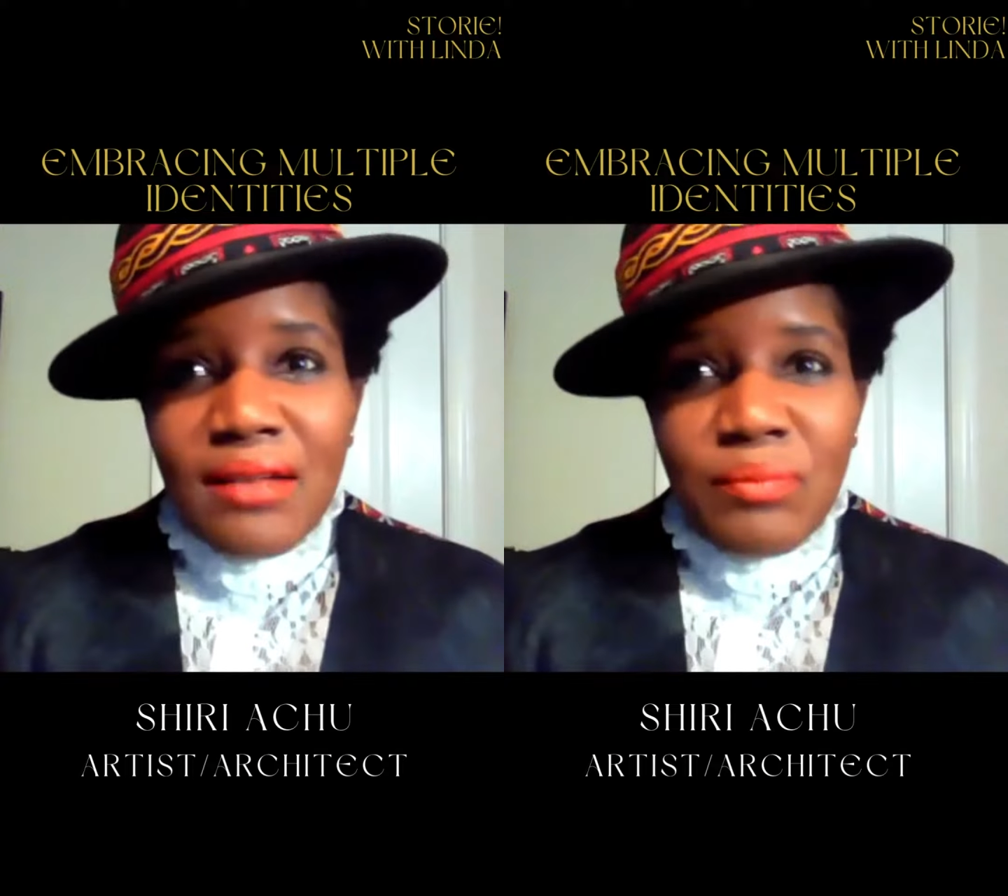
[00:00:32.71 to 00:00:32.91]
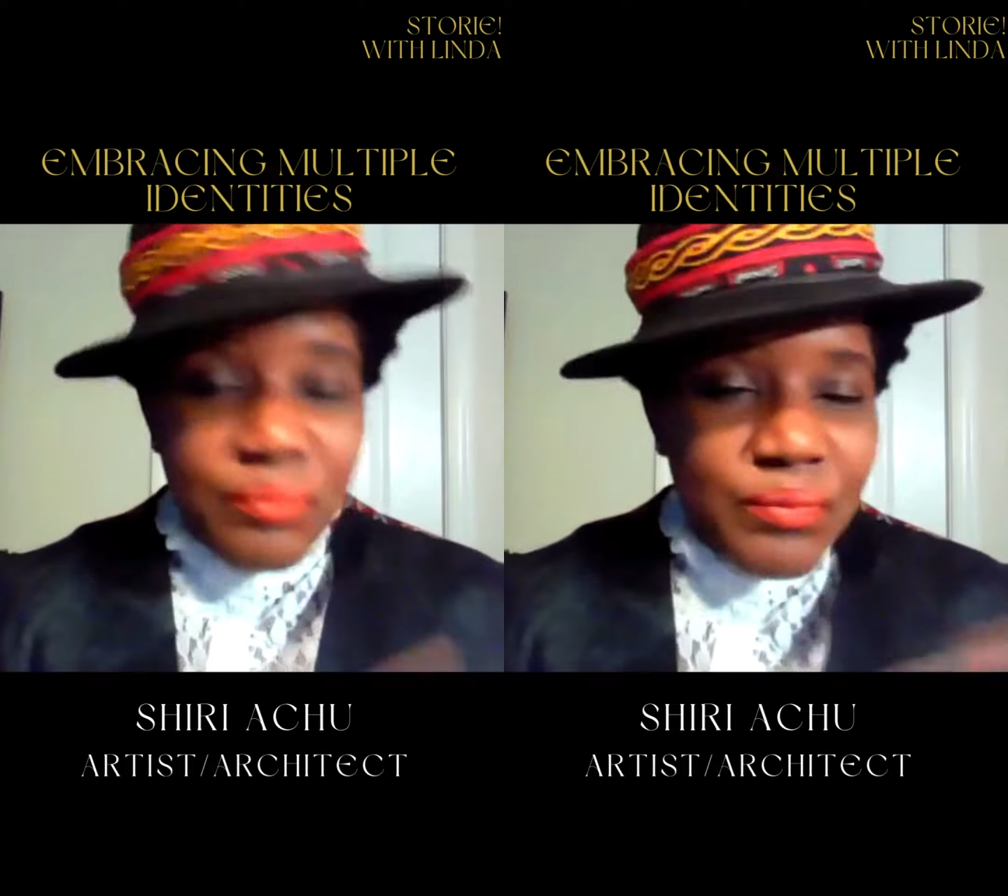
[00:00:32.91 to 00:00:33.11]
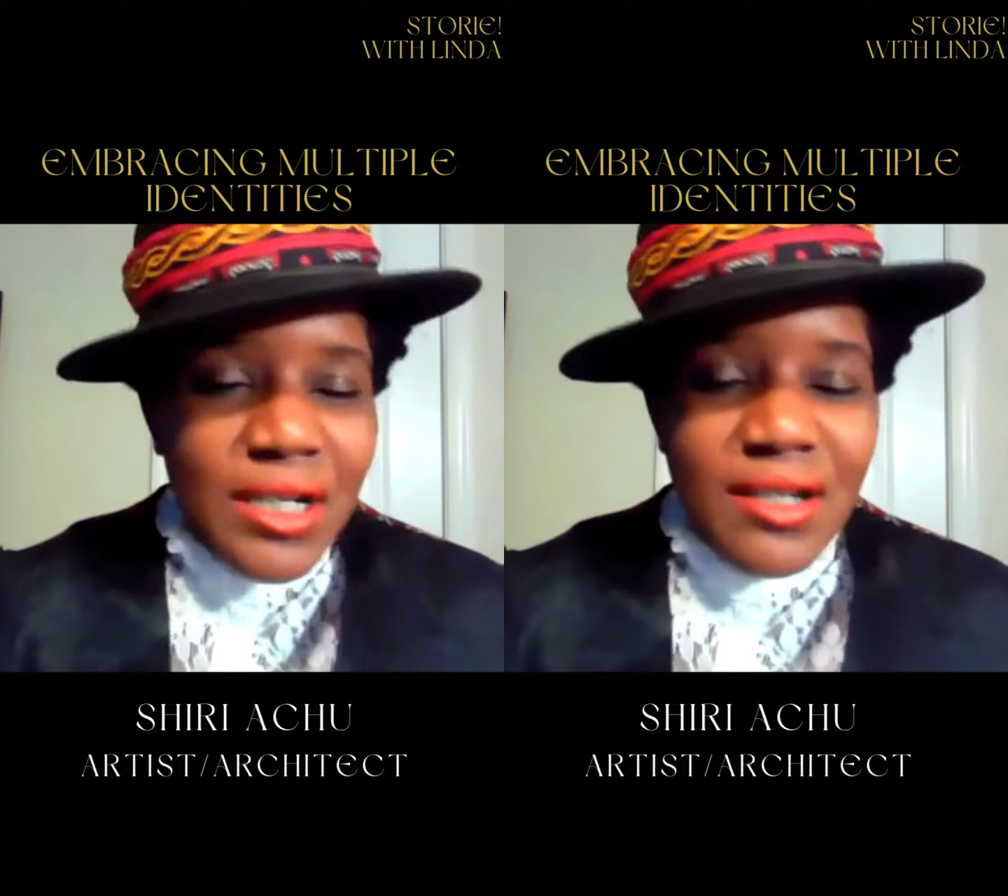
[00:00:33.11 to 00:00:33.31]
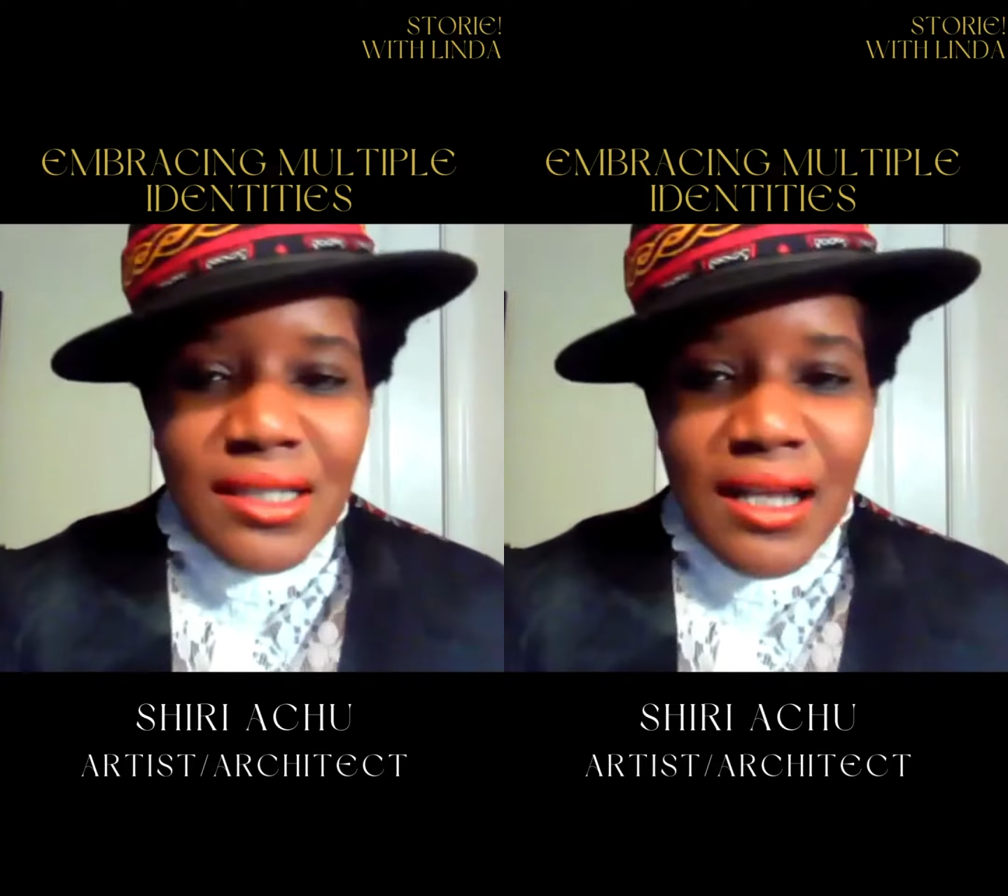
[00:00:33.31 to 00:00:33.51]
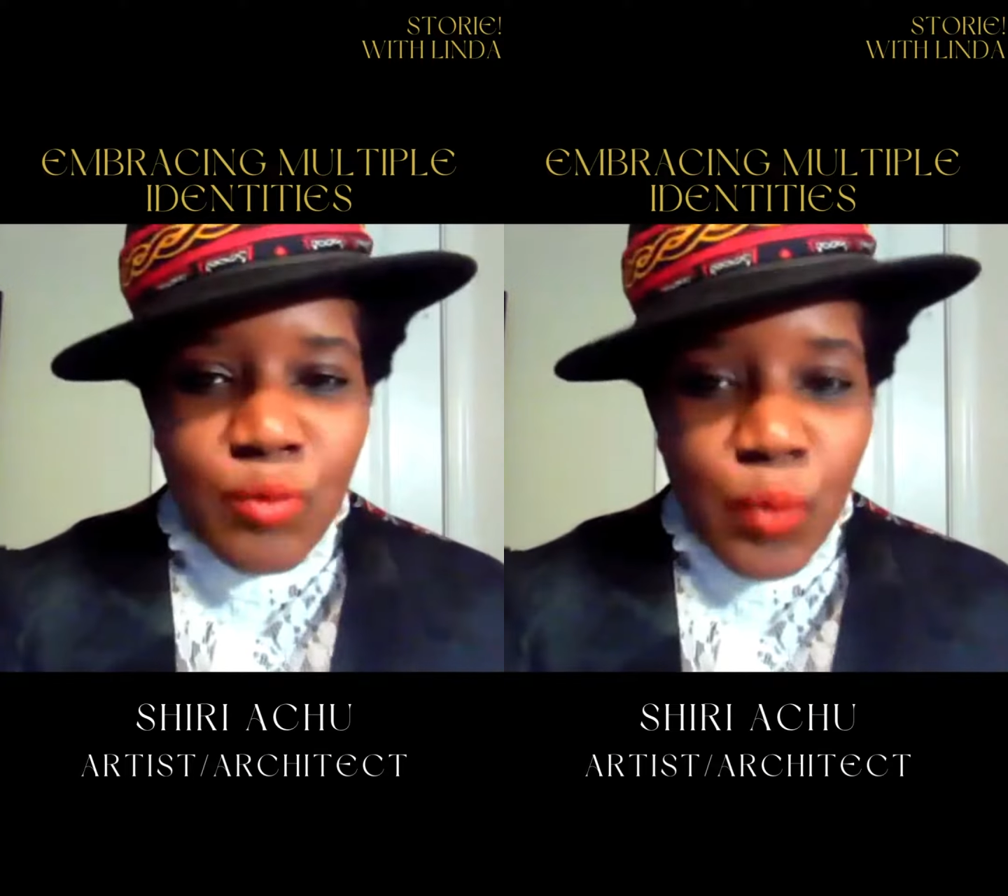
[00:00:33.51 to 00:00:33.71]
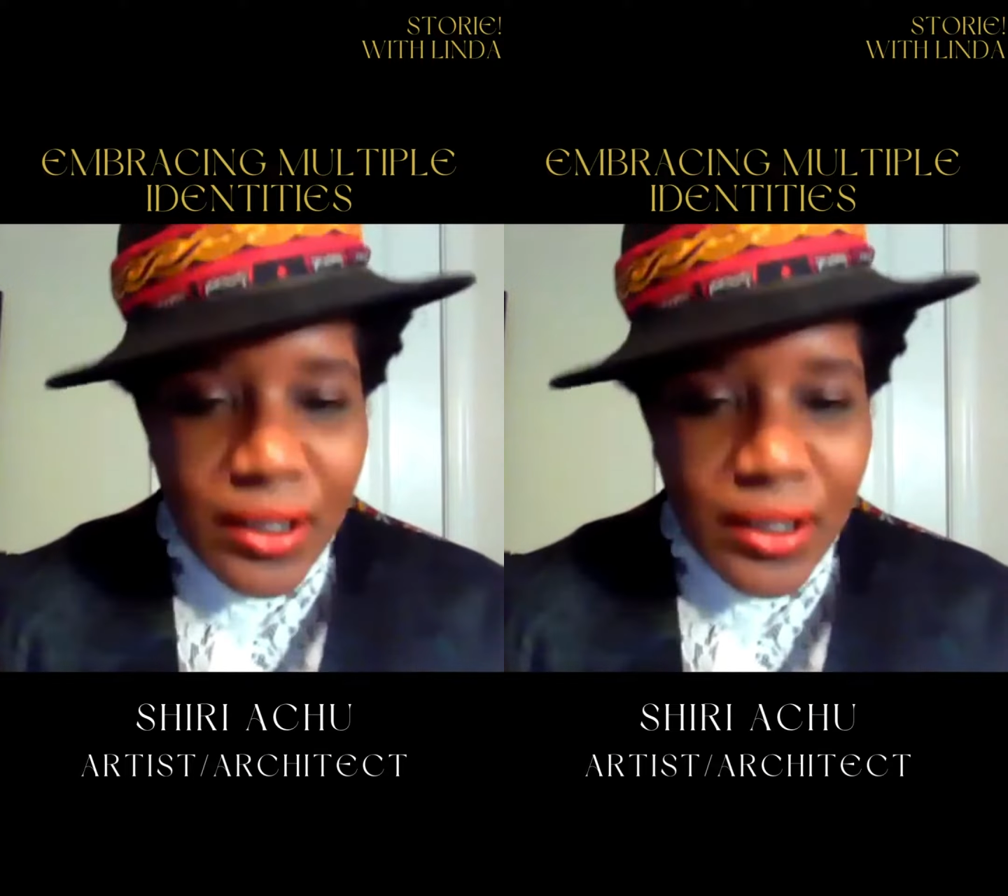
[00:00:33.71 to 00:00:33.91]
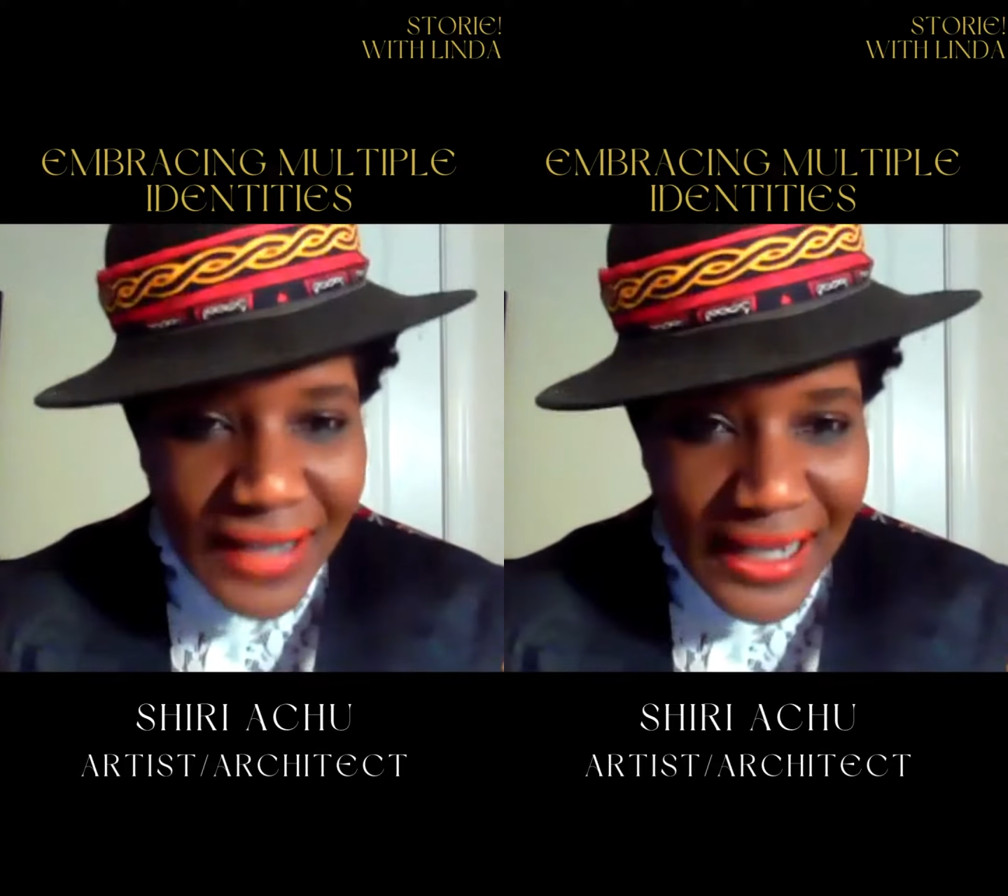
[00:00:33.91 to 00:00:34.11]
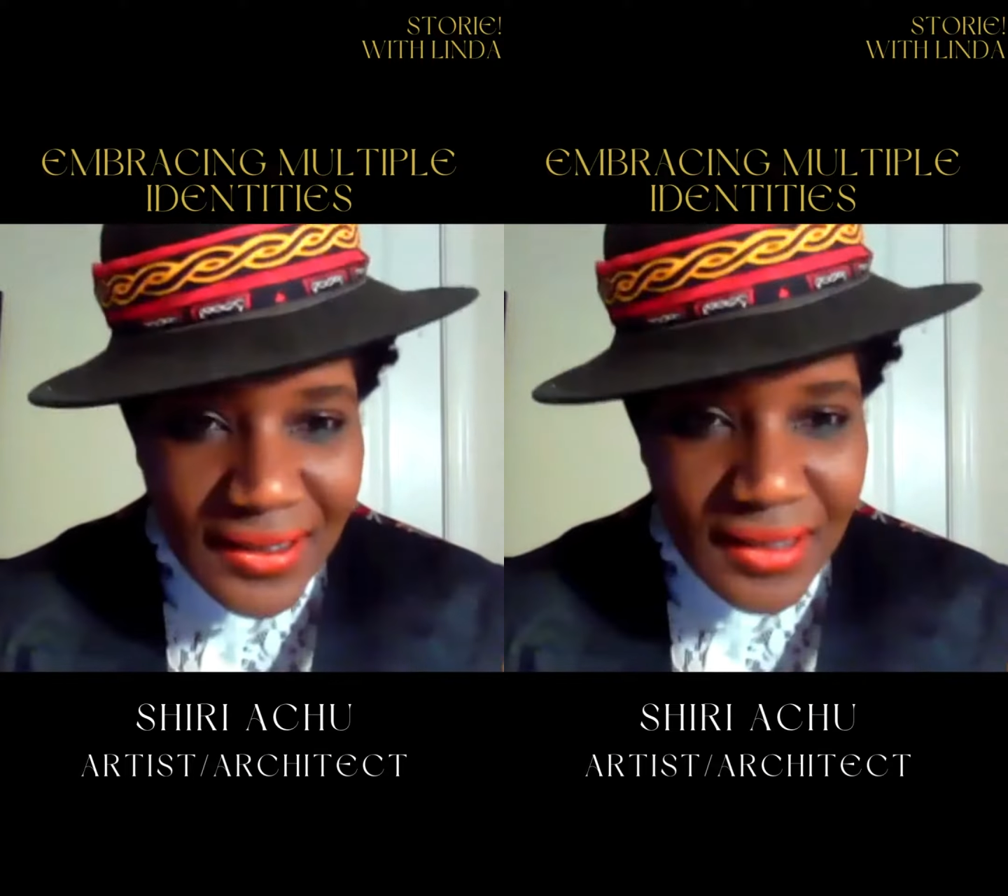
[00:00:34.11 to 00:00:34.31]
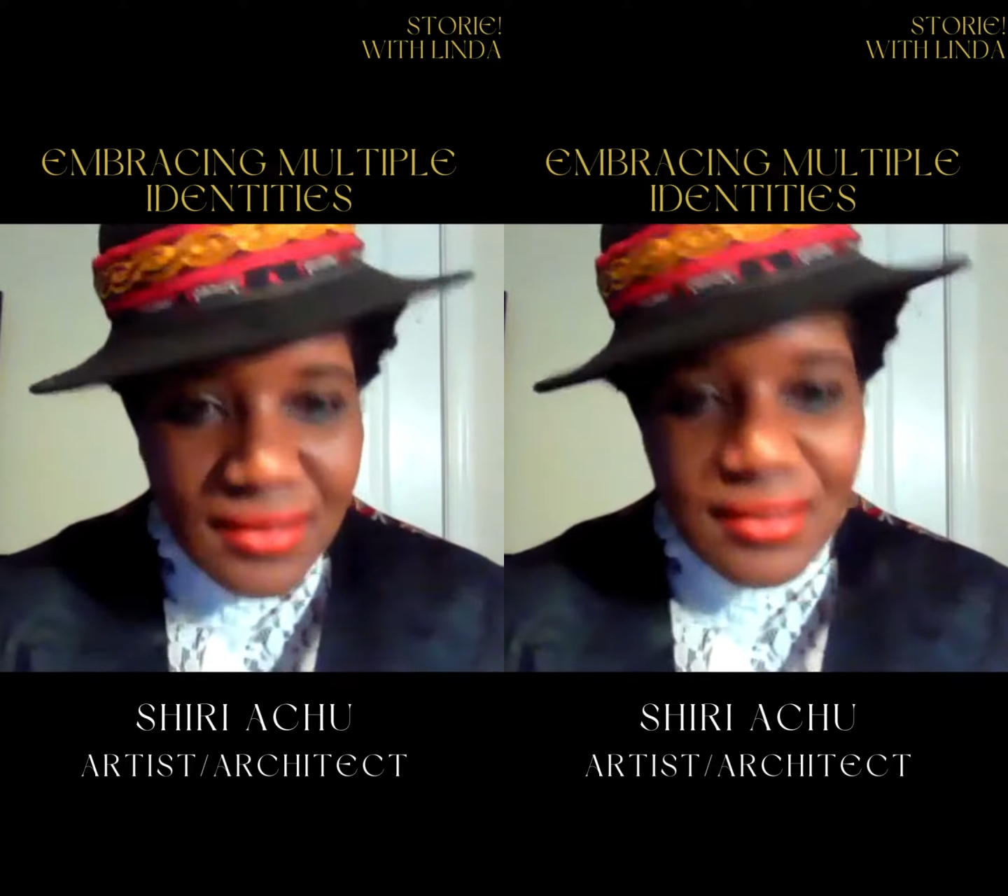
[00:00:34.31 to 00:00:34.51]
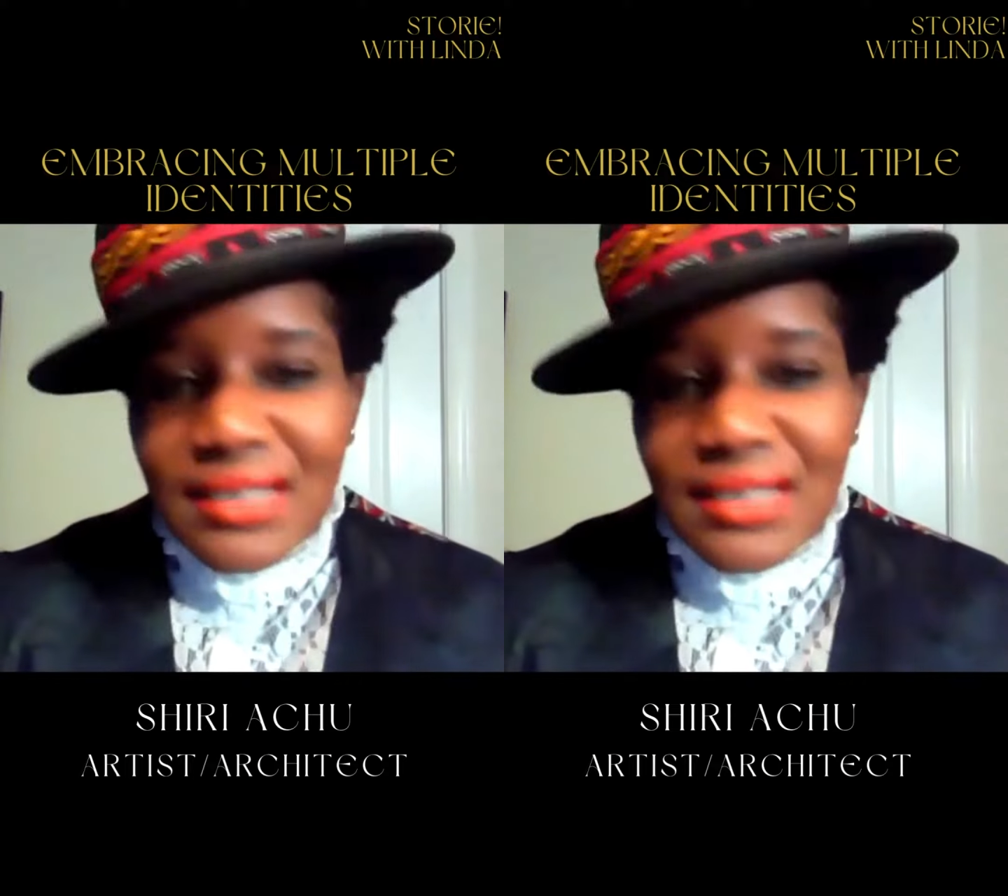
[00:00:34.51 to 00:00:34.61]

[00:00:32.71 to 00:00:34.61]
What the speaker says: And because they are well connected,